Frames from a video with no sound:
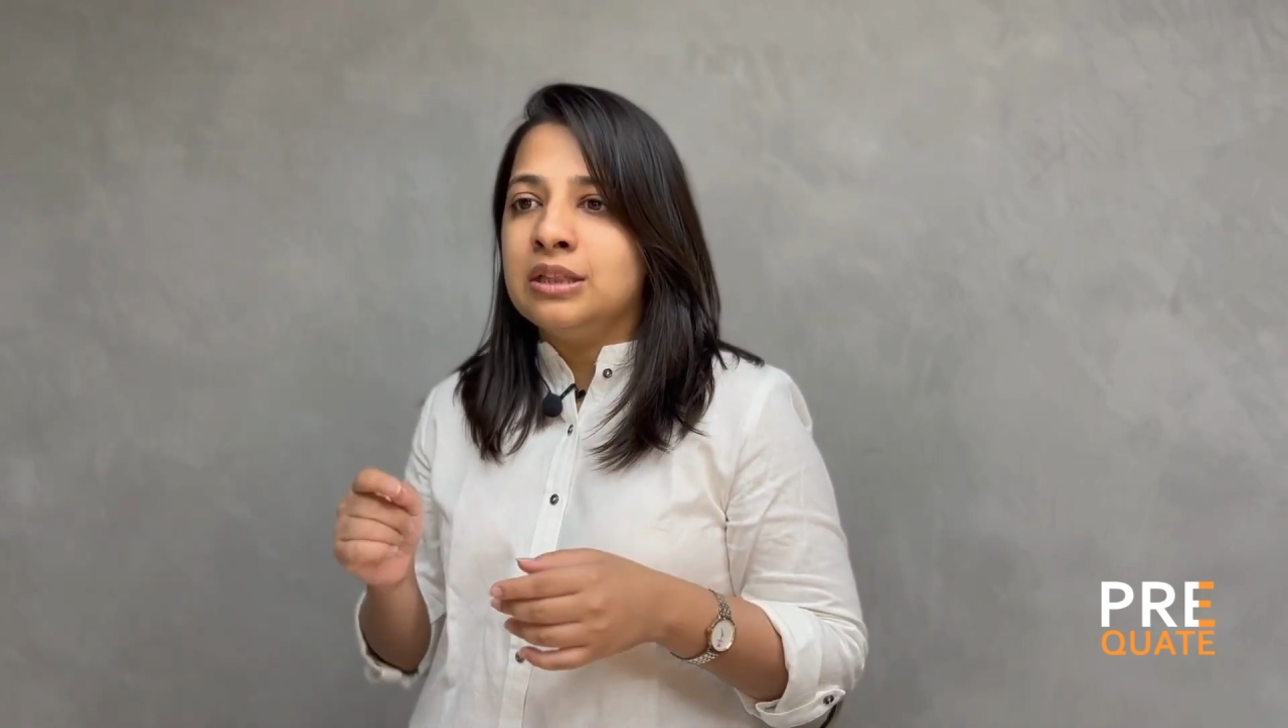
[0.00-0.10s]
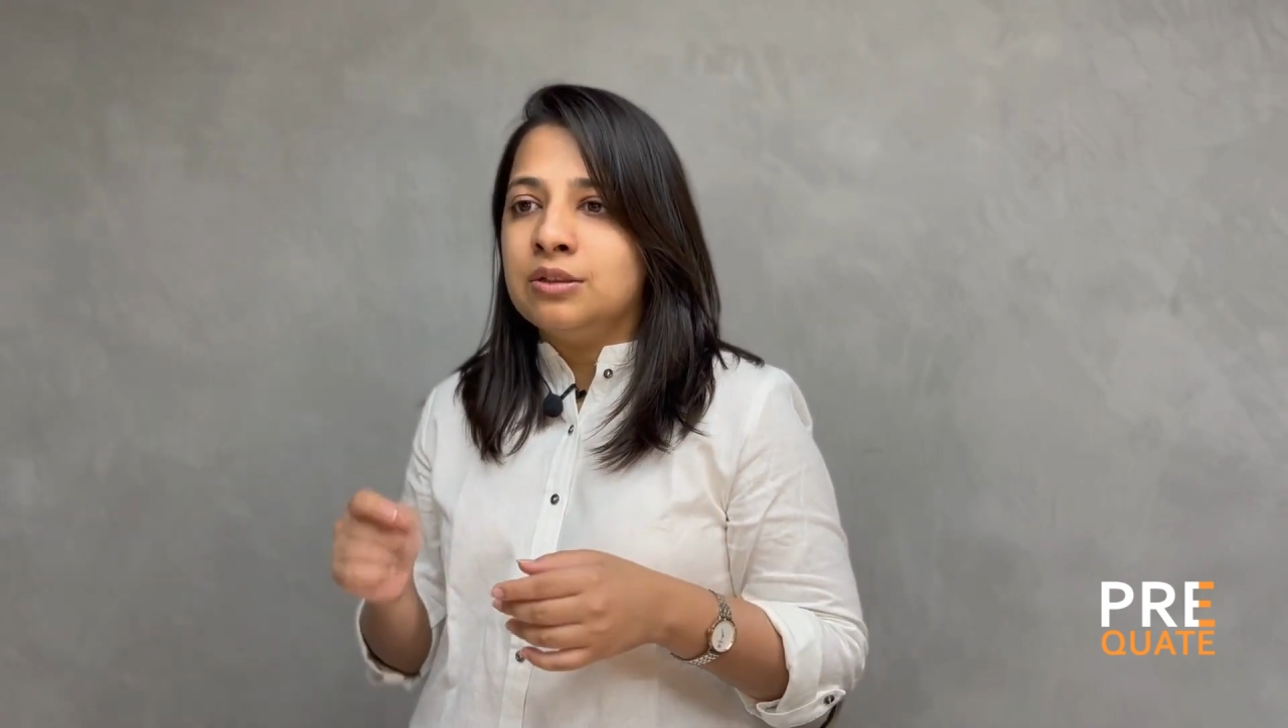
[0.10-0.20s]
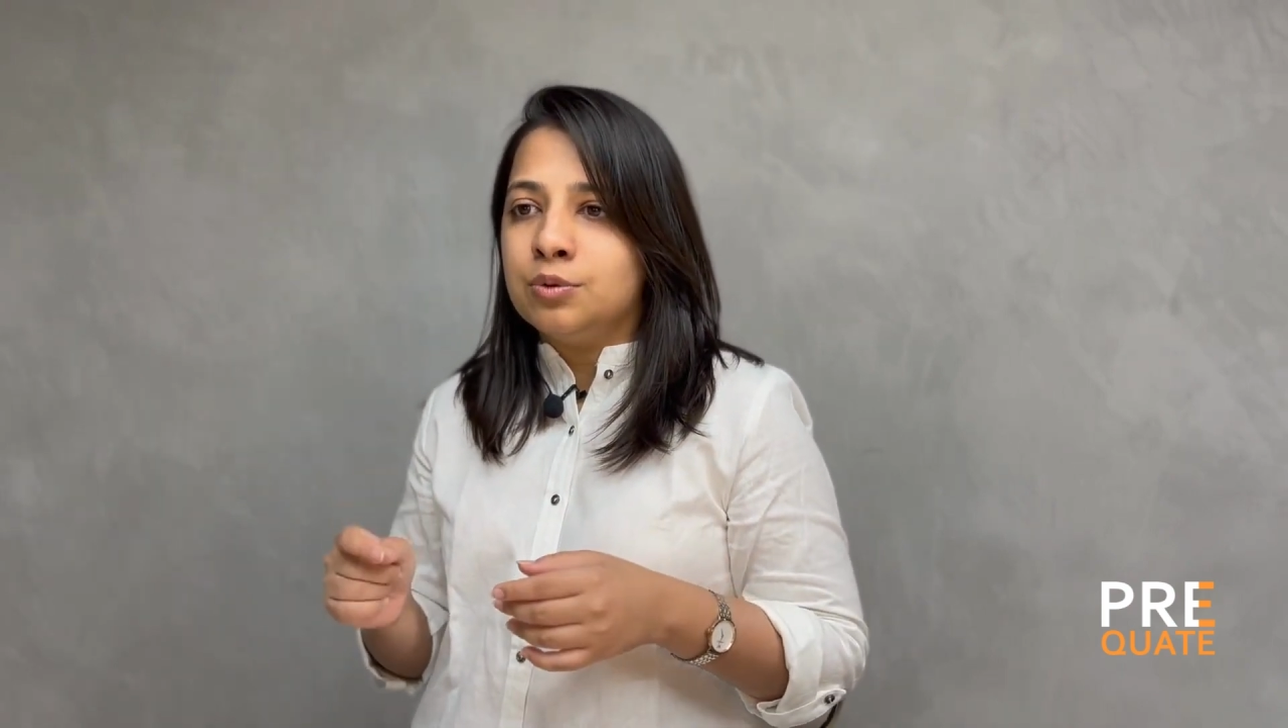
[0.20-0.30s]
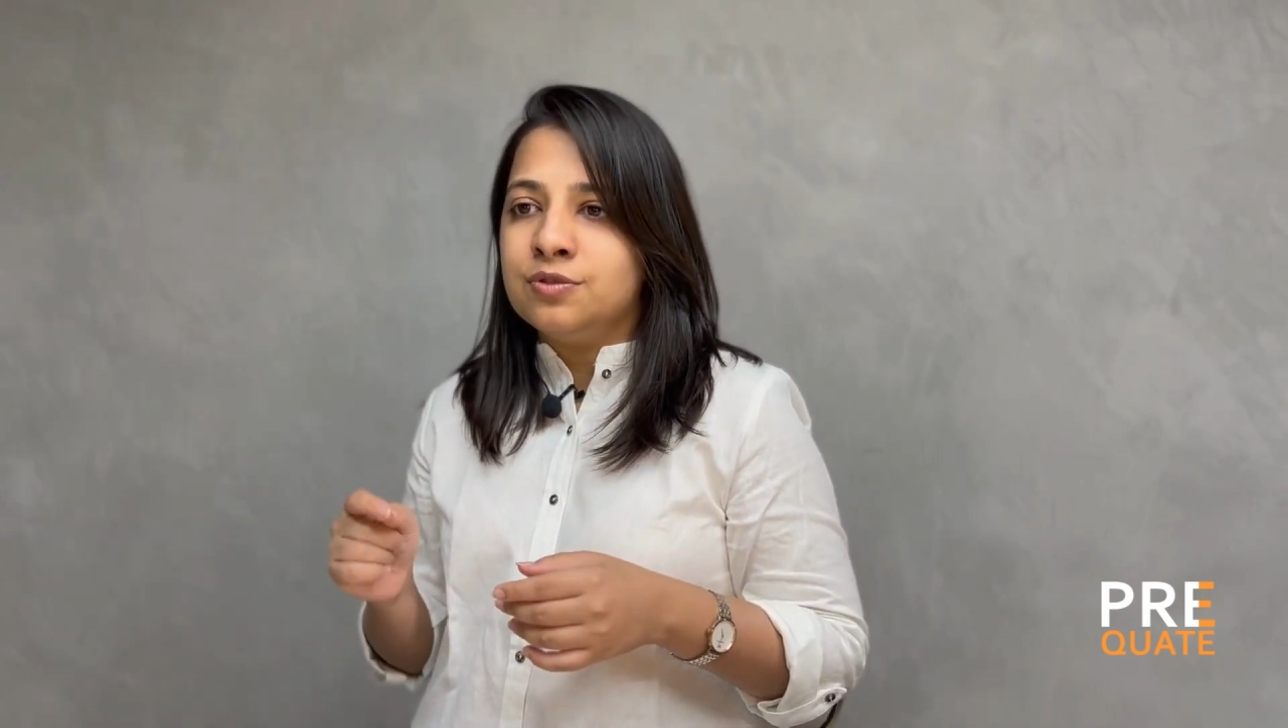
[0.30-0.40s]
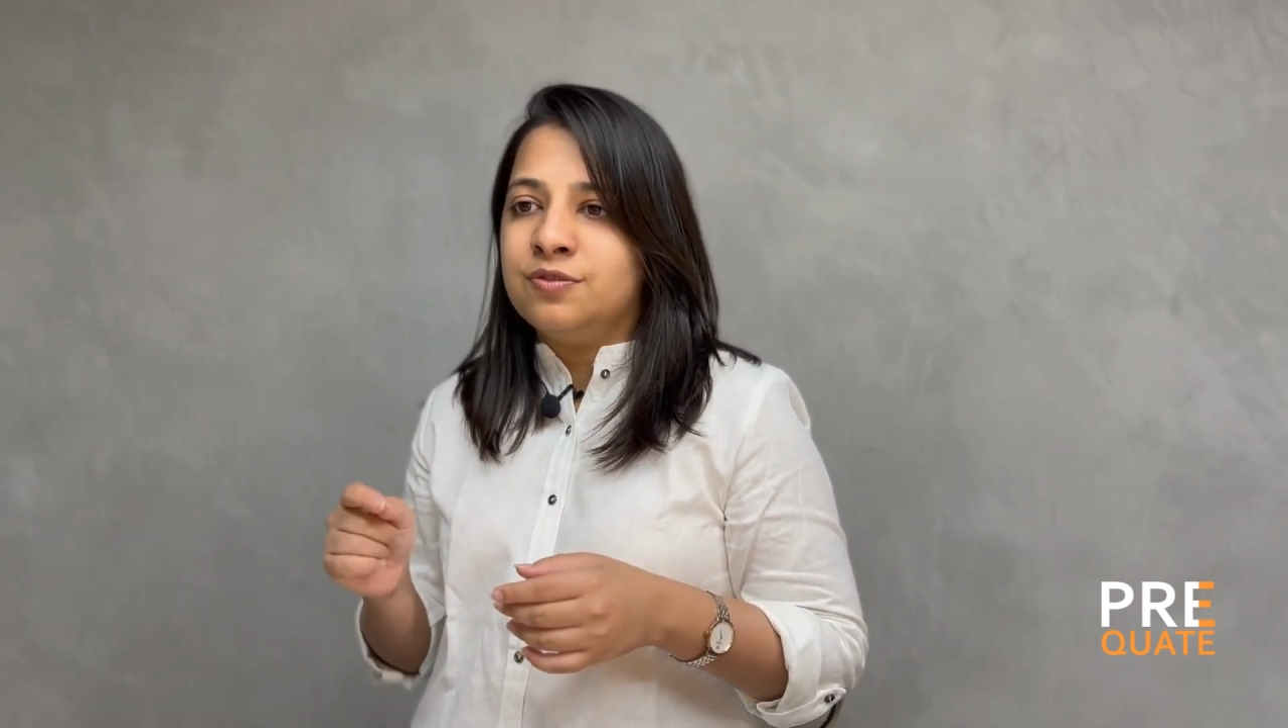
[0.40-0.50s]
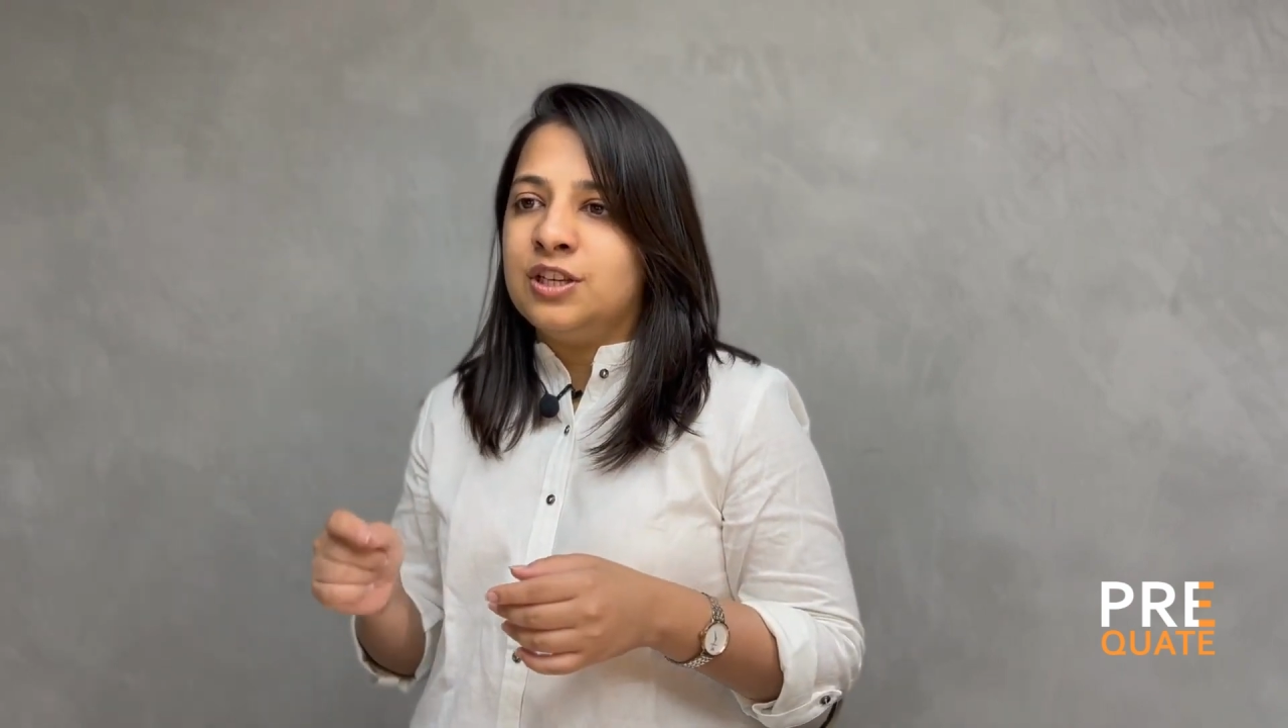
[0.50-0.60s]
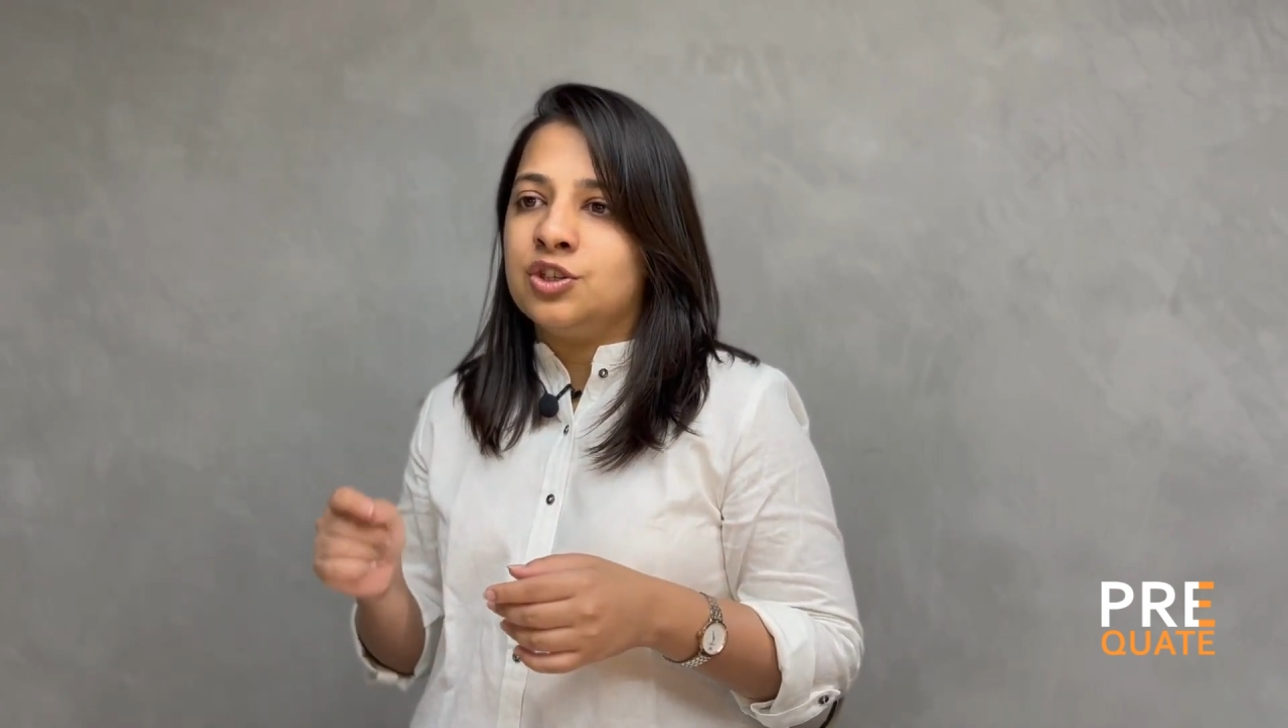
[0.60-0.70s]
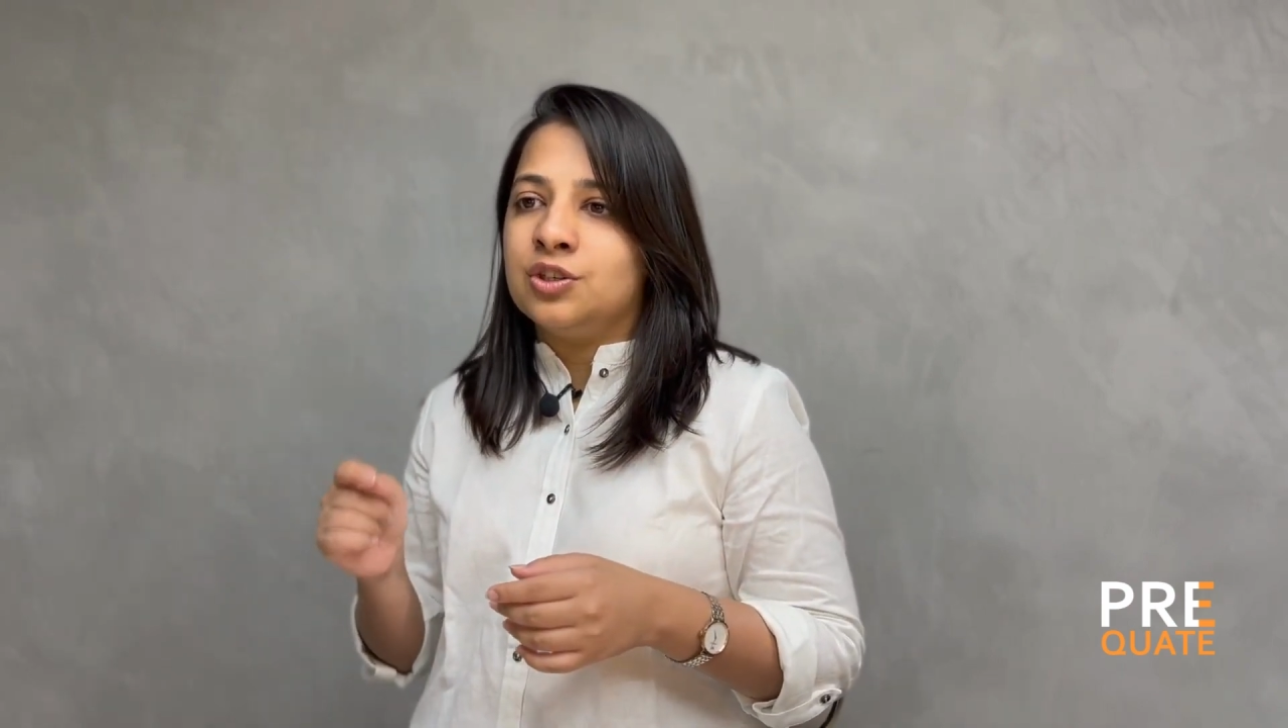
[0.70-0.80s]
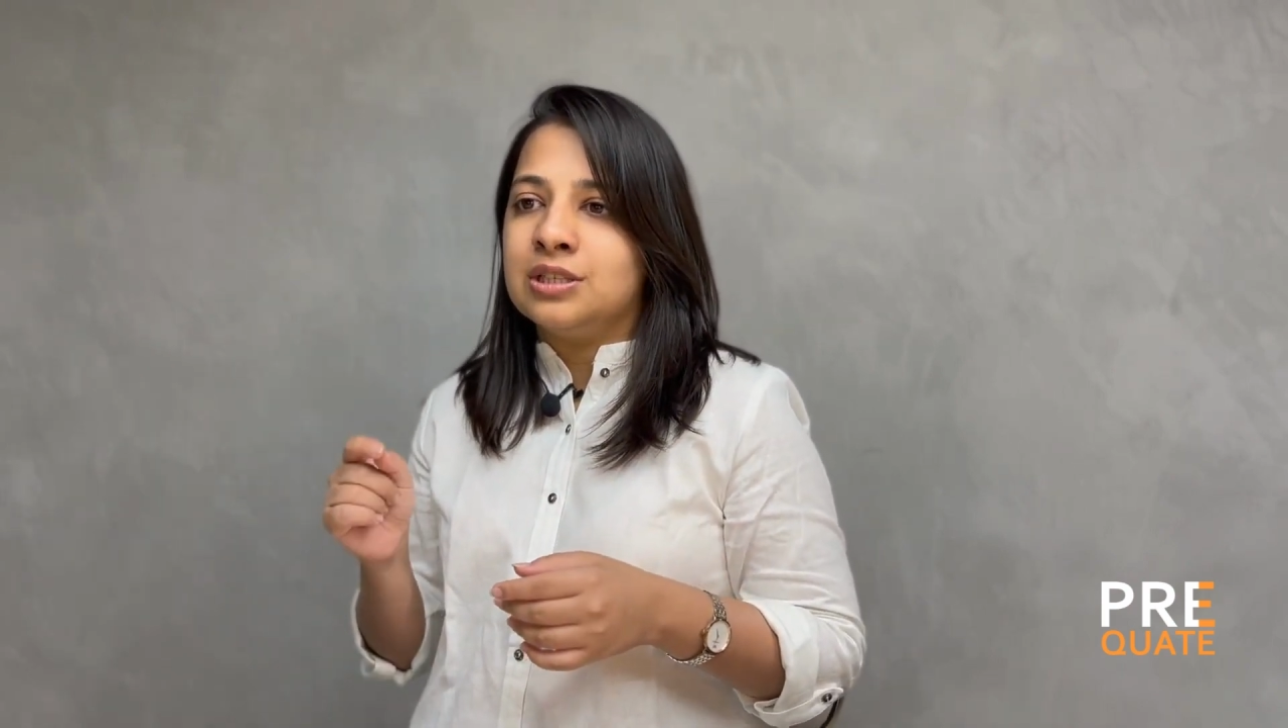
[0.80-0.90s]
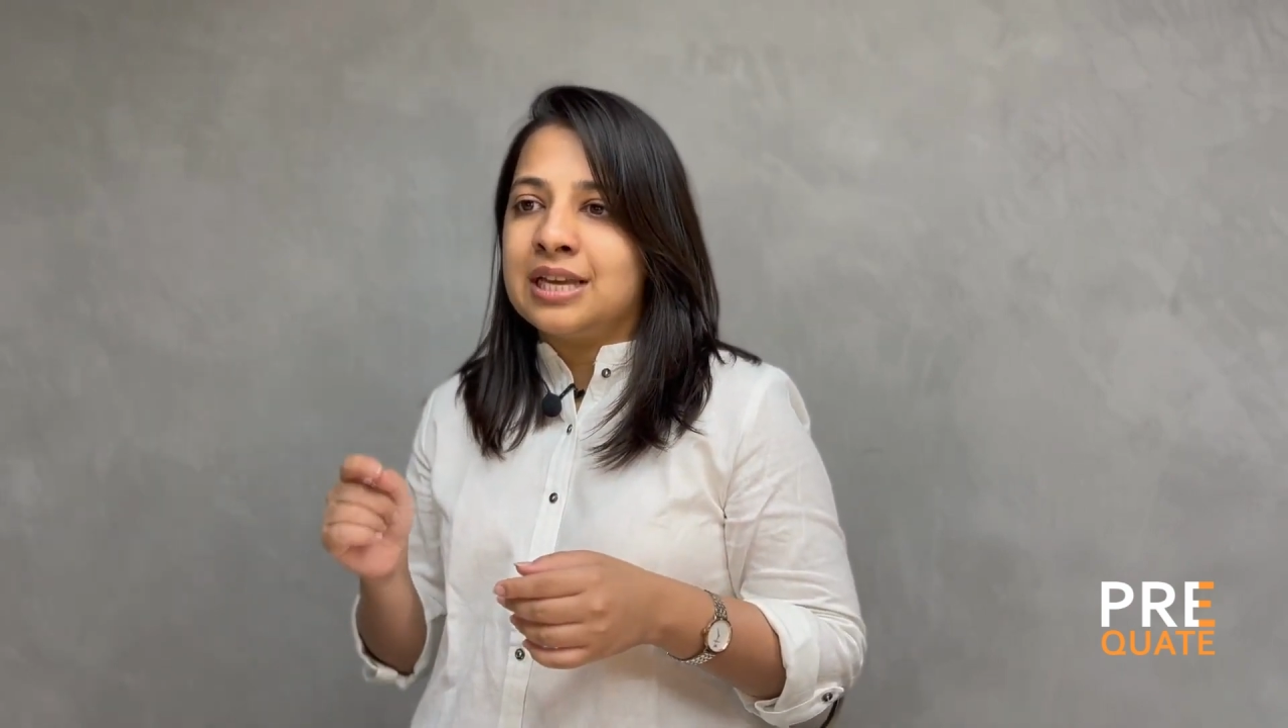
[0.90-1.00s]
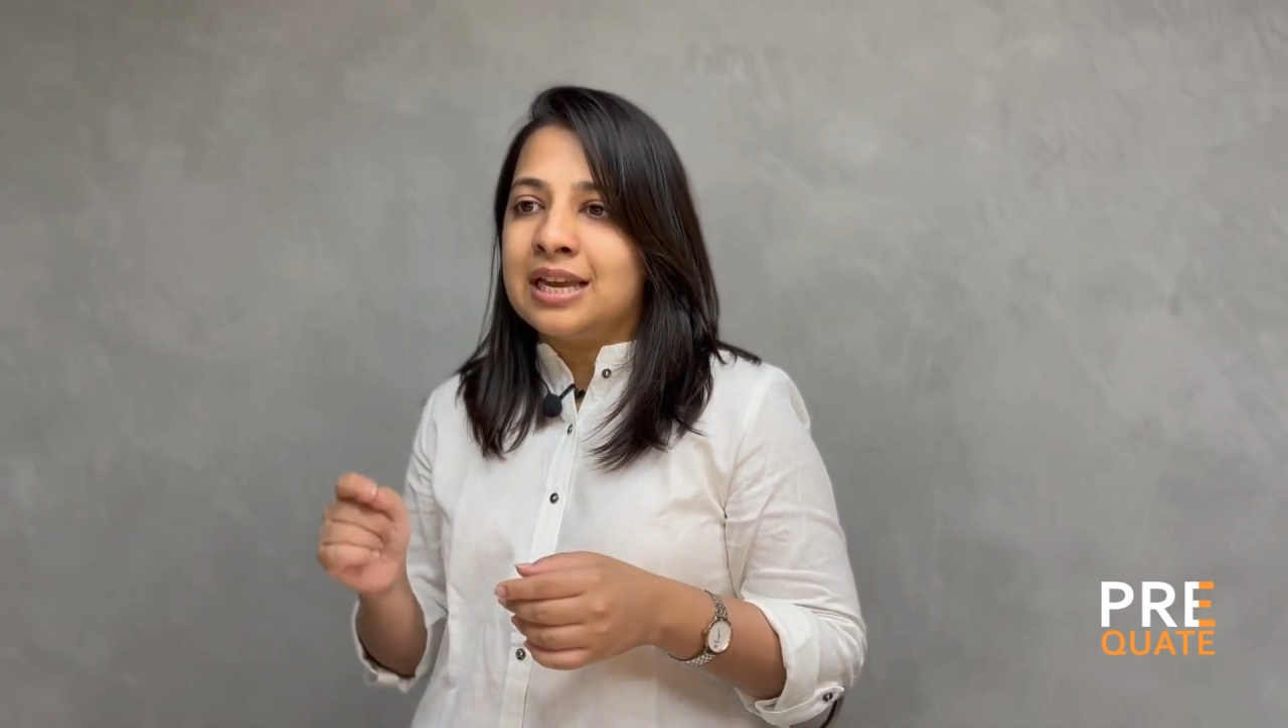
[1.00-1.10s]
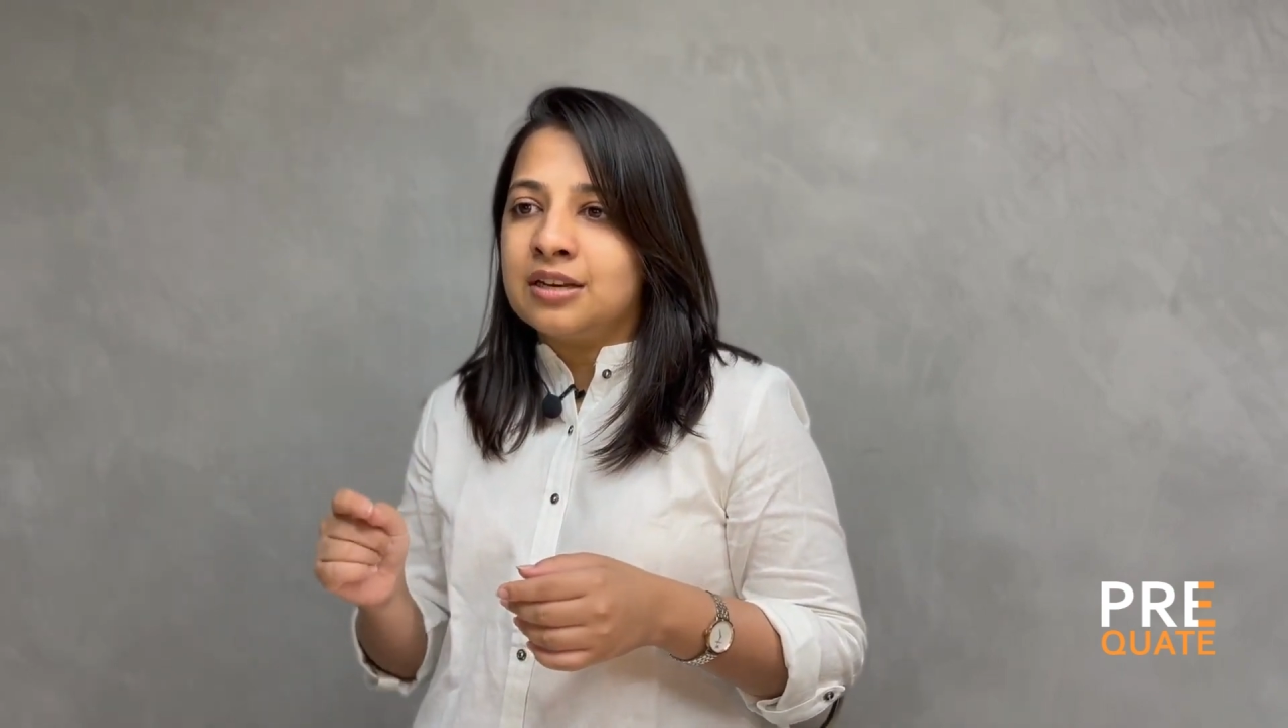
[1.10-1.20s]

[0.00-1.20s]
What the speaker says: those features get